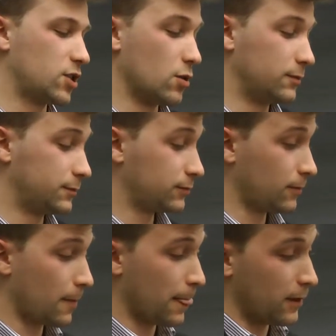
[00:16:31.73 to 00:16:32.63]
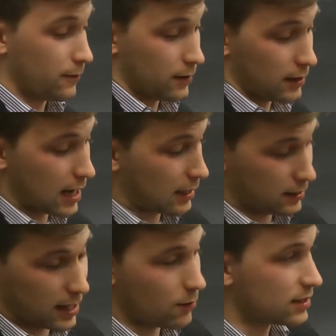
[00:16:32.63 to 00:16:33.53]
So, like,
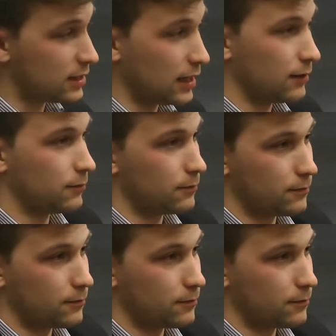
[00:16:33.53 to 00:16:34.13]
there is the